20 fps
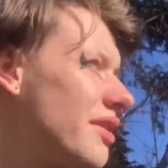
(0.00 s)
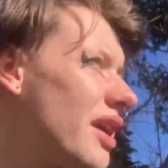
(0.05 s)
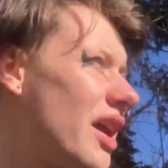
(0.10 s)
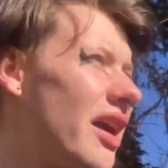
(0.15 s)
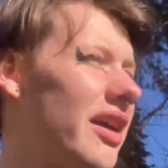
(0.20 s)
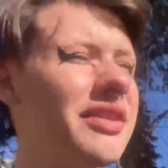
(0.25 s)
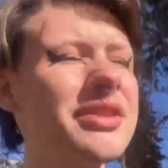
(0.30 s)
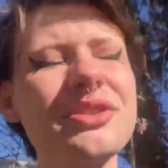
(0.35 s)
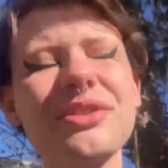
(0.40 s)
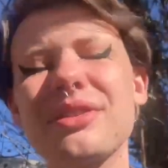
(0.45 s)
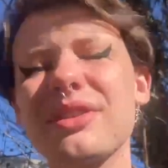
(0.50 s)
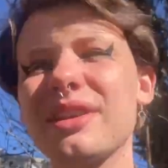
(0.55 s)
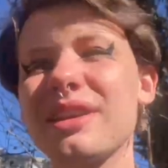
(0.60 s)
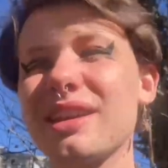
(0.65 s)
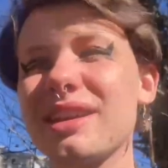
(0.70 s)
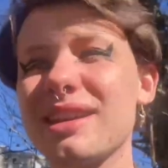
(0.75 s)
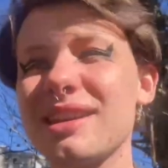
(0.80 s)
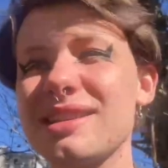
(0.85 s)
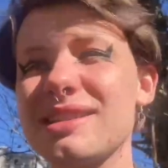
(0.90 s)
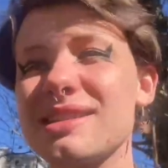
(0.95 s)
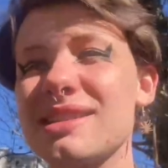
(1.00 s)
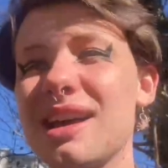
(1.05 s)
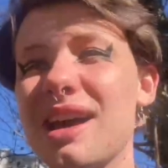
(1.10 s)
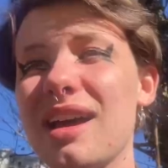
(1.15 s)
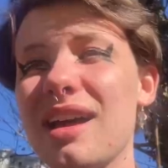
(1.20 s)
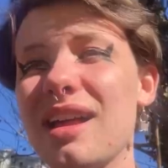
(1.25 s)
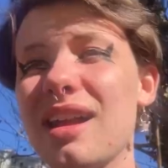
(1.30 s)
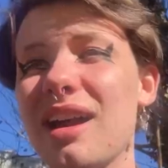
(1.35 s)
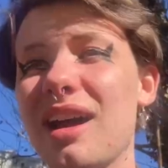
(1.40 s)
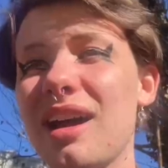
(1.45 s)
The other thing is
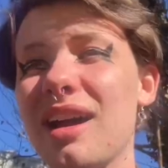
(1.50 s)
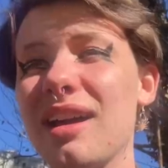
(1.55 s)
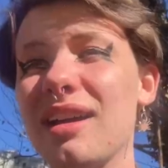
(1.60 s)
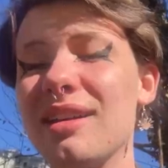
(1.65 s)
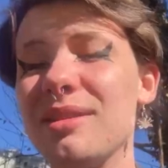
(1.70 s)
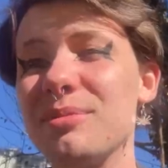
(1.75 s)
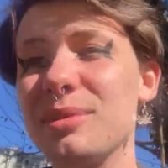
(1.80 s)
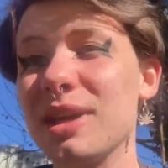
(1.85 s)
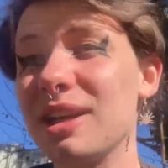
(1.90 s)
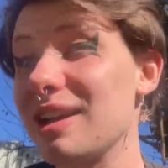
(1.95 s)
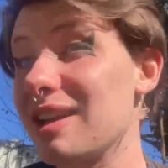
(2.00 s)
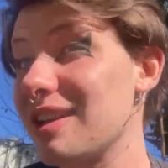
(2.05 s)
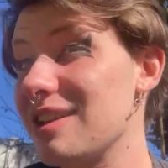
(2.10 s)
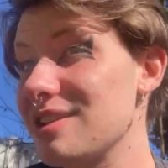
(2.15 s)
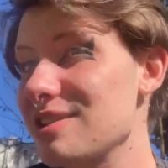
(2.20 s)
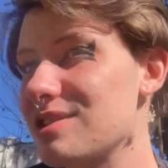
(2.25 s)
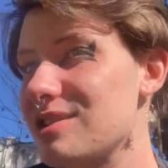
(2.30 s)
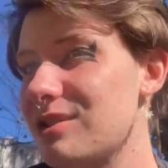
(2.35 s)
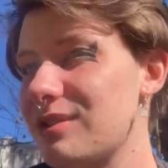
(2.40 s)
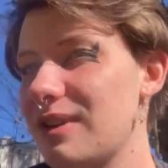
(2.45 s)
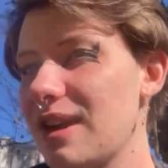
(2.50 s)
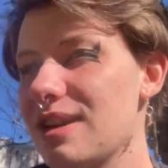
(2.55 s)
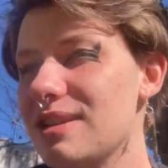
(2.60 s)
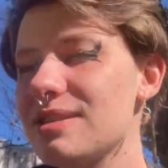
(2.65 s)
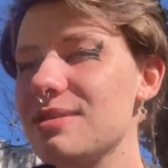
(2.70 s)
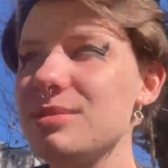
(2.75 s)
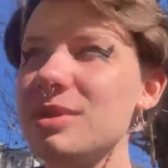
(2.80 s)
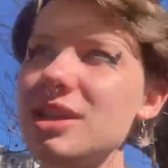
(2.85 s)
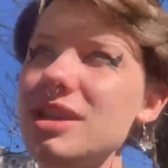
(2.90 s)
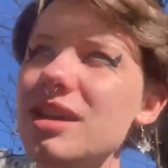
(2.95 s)
that I am getting a
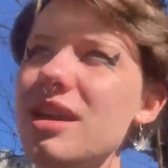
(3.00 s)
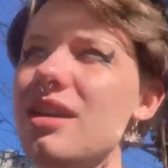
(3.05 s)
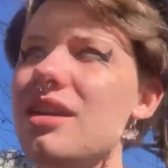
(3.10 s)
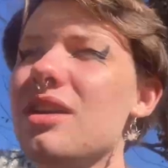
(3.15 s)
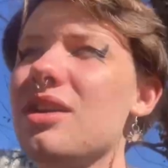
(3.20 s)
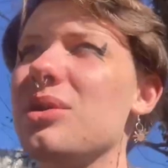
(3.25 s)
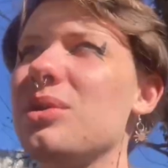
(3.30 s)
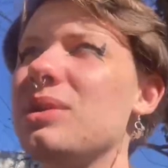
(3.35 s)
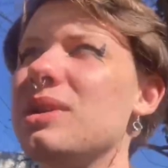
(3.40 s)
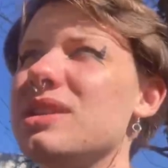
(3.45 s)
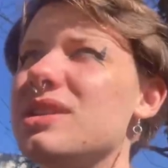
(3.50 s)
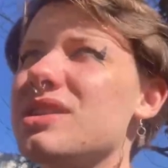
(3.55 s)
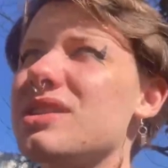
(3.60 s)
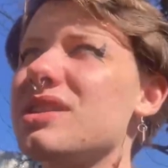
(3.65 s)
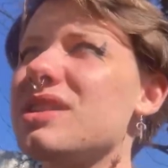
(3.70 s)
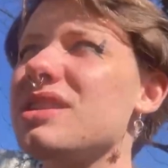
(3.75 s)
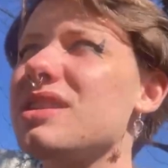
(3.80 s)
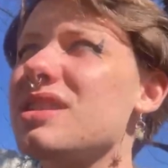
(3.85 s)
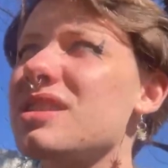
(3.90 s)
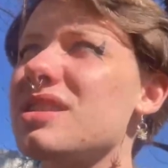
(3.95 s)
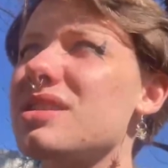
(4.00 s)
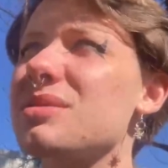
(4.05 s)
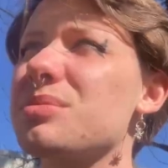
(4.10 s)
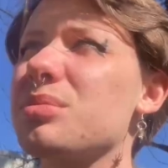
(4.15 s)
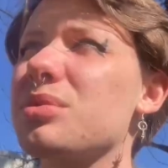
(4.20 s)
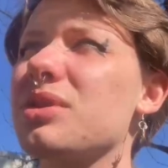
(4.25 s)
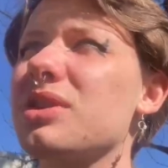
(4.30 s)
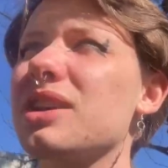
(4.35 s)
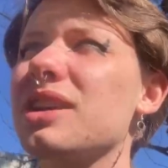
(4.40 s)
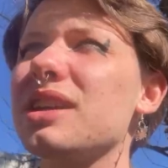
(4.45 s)
hysterectomy, which is
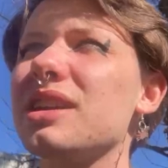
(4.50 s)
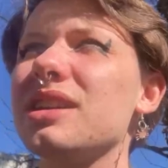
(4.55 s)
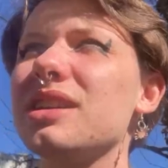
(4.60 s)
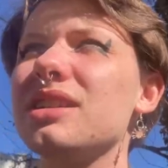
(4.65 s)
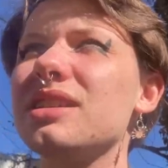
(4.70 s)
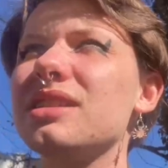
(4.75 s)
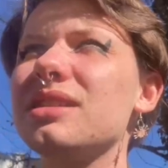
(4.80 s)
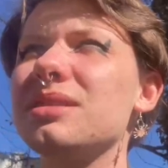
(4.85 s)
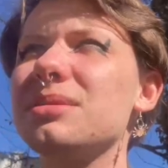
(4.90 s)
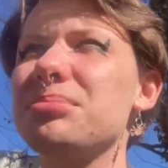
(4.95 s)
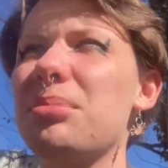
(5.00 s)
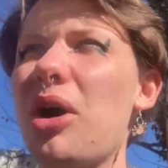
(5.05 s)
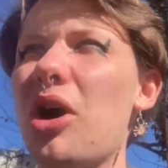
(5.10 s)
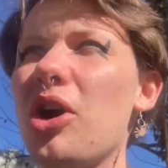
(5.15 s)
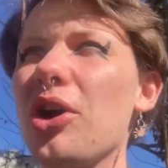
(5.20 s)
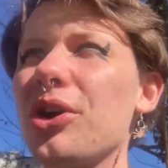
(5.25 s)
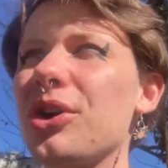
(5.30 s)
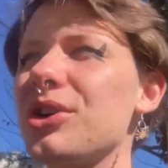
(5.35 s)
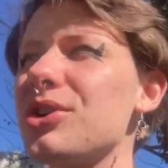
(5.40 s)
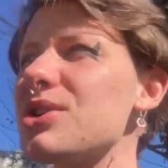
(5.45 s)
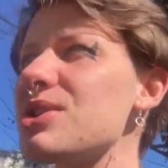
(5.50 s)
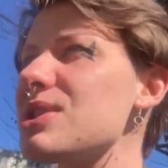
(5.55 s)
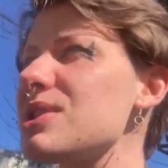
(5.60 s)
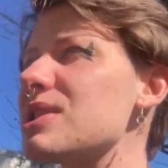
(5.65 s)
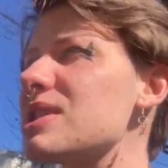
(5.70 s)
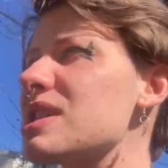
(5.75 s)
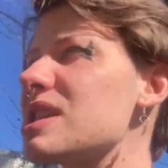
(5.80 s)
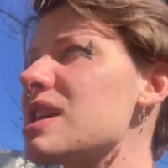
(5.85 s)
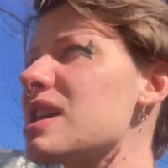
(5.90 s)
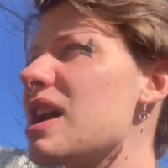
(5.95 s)
pretty poggers.
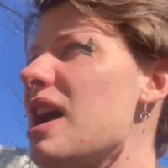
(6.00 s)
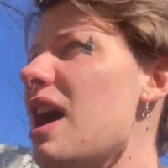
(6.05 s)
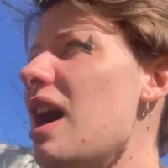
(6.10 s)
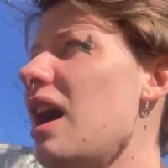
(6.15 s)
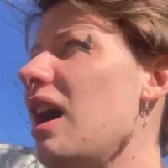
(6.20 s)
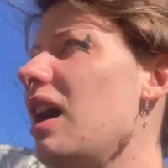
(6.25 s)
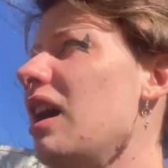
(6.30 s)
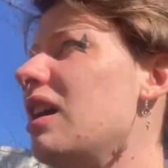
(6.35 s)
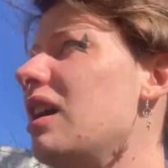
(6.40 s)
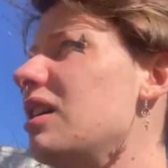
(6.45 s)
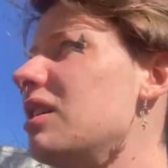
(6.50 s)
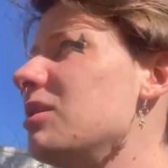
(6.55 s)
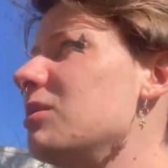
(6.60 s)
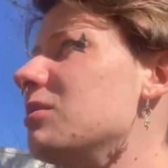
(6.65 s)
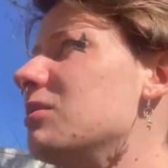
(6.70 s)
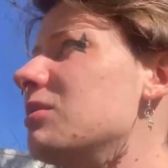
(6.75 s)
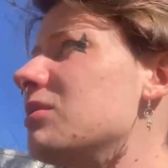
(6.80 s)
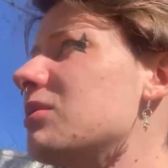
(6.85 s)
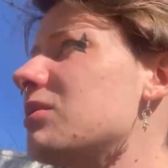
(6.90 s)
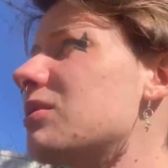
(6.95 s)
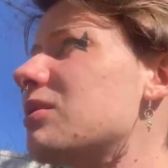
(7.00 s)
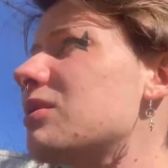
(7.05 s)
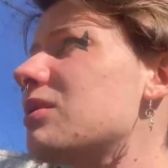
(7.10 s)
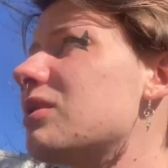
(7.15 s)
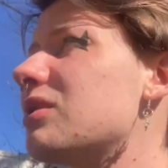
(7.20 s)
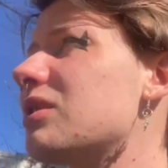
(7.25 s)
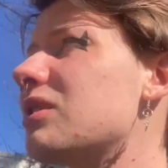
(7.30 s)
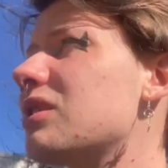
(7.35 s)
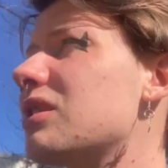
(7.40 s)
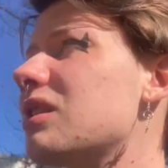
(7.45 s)
Um,
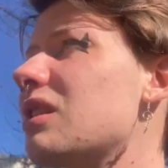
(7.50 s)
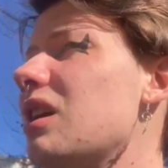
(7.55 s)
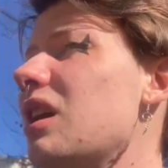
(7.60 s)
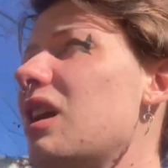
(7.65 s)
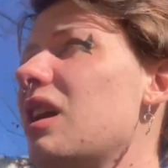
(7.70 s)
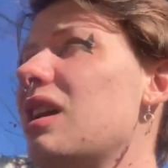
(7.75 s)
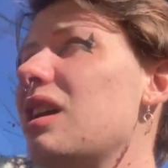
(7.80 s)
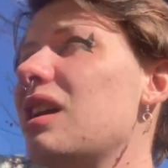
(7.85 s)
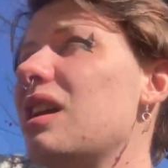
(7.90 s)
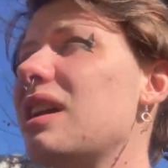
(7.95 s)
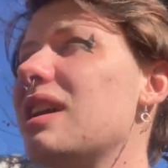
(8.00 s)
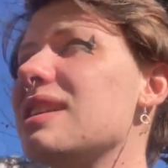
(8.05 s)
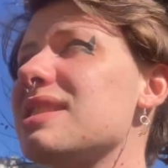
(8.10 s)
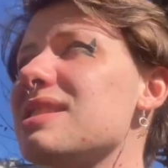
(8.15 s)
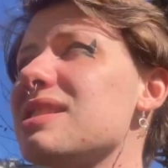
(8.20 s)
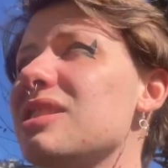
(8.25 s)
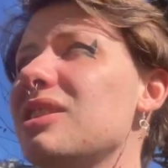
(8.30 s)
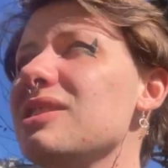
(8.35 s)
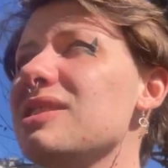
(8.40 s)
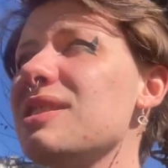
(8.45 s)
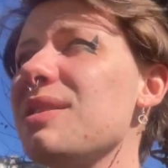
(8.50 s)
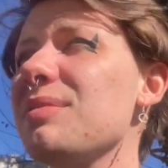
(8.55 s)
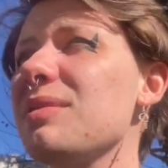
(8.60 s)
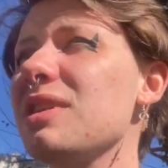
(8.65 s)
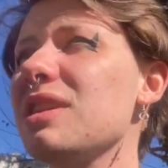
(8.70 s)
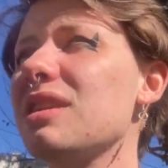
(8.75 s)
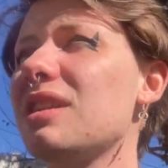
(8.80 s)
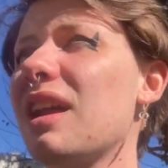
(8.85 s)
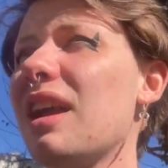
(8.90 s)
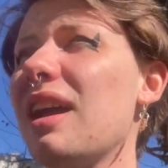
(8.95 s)
it's not
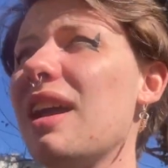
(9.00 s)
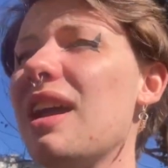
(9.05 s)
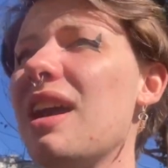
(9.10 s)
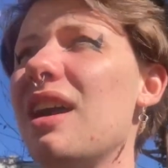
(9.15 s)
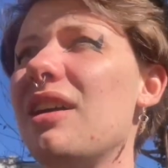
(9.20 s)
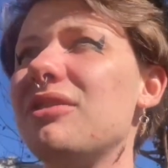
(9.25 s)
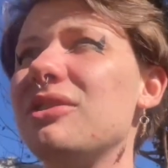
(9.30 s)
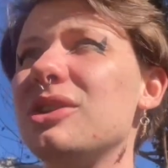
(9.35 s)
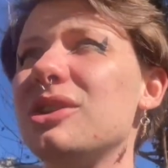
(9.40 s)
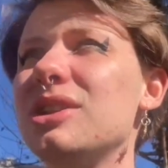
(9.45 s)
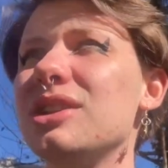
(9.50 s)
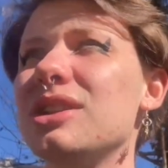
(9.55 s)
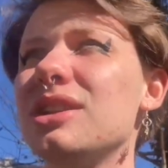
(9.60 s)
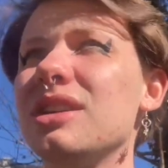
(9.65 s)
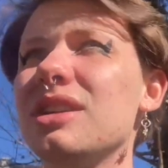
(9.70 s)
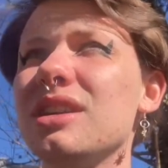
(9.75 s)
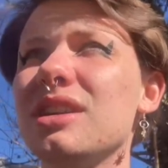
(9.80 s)
something that I ever